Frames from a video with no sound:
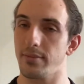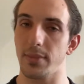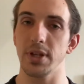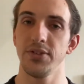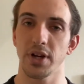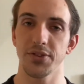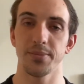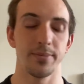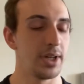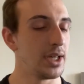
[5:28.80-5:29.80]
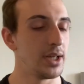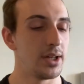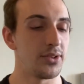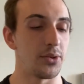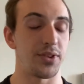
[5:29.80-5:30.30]
It's awesome.
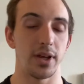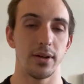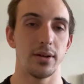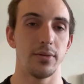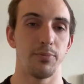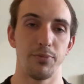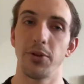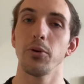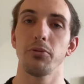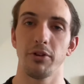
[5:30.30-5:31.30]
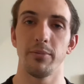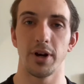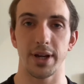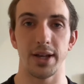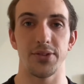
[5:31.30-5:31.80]
So it's through free
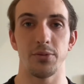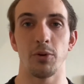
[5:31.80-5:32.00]
markets,